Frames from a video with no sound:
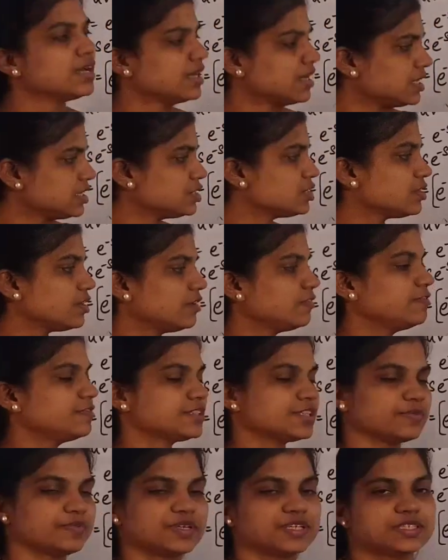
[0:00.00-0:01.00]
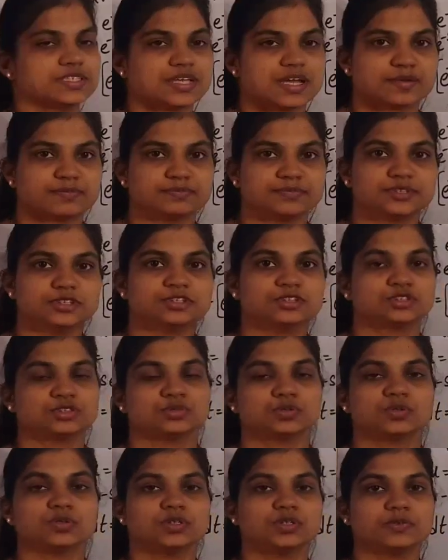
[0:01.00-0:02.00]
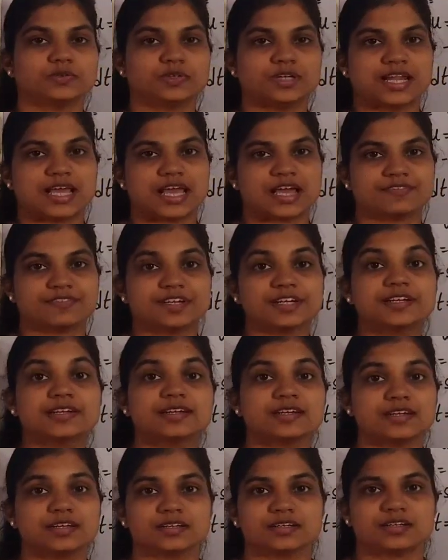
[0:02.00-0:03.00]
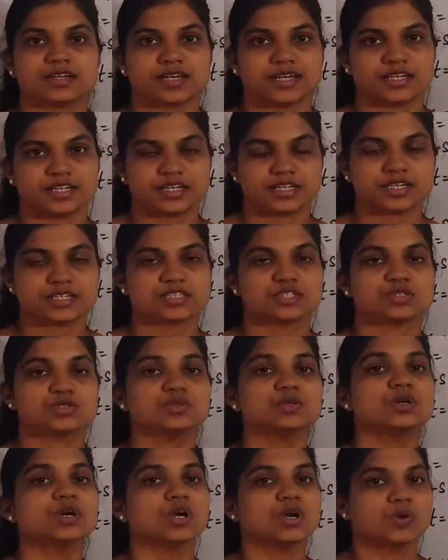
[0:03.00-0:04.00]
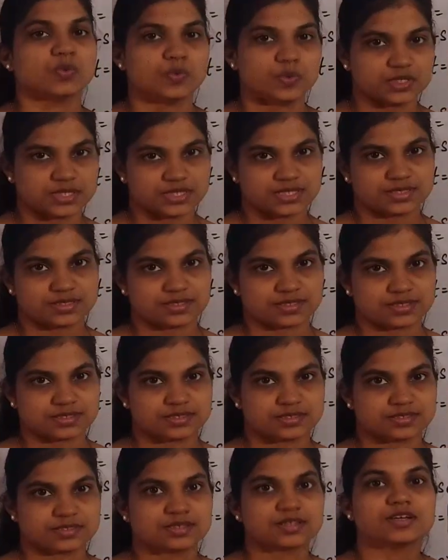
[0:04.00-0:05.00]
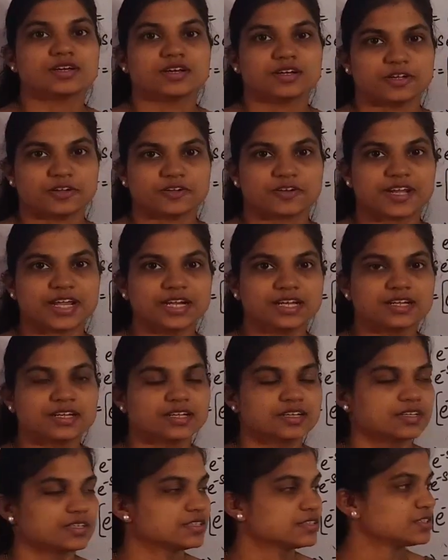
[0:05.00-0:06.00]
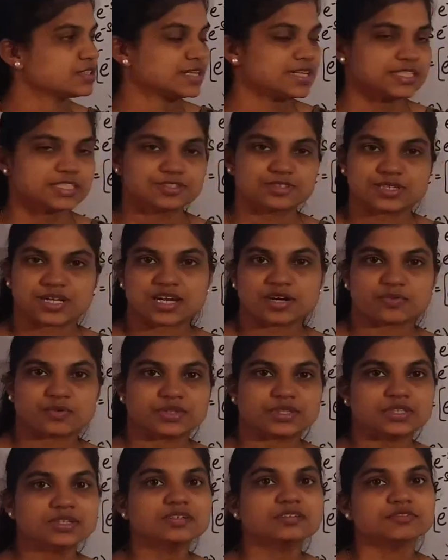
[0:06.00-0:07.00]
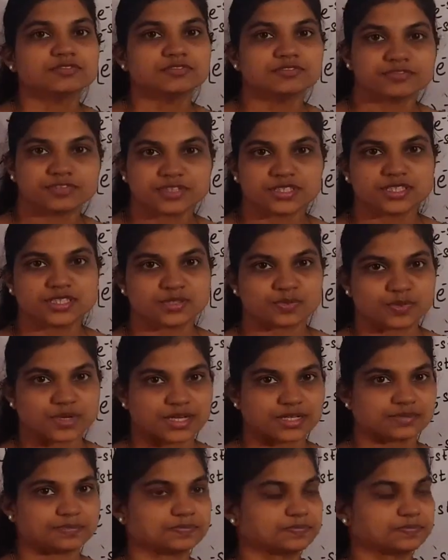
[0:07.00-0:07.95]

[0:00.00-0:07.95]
Let's solve some examples so you will have a clear idea as to what this is. Alright? So let's start with the first one.